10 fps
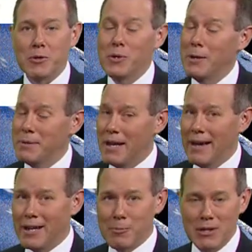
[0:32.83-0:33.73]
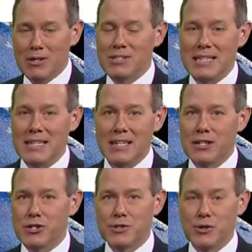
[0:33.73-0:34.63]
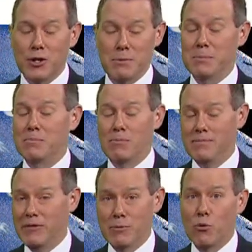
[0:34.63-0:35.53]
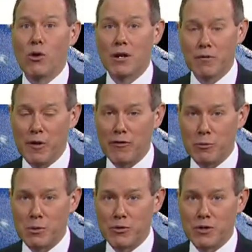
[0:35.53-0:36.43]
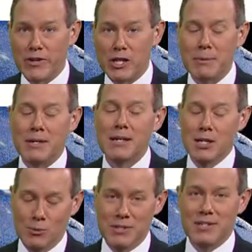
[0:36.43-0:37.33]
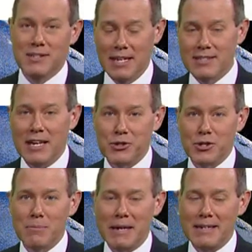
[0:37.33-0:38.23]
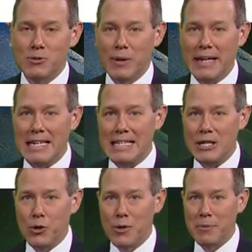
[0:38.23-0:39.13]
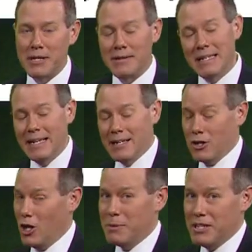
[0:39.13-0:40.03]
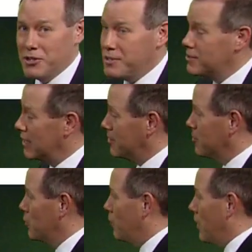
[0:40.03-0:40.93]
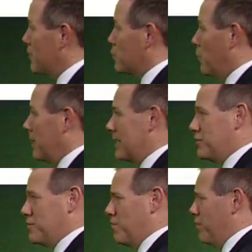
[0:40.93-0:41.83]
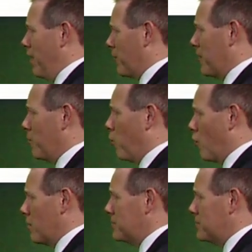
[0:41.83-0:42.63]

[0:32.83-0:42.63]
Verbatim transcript: We'll keep an eye on it, but it looks like the conditions conditions are going to be even more unfavorable for development once it does actually make its way into the Caribbean. Calm conditions out there so far this morning. It's just very warm.